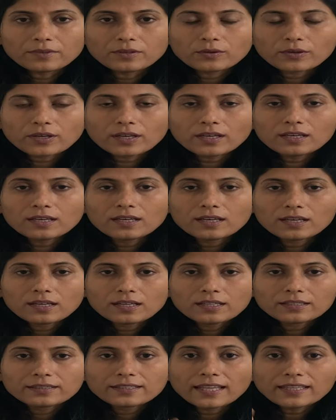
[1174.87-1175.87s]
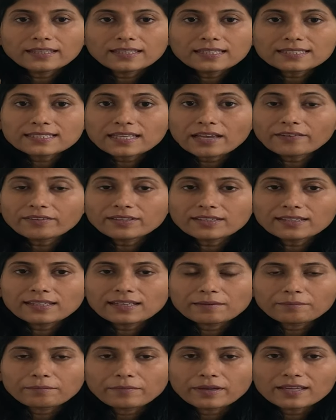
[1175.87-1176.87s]
Okay, then the 7th
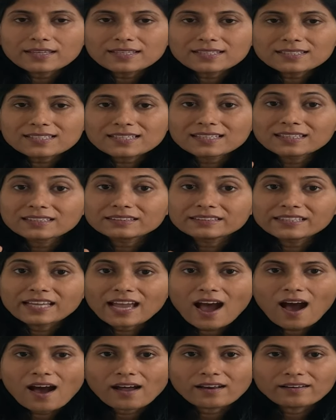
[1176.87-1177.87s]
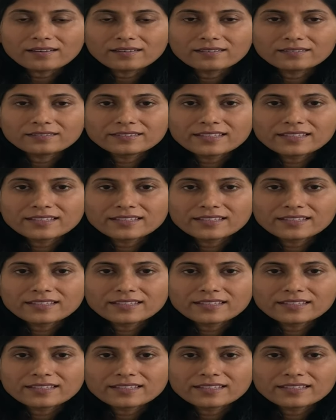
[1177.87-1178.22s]
limb is dhyan.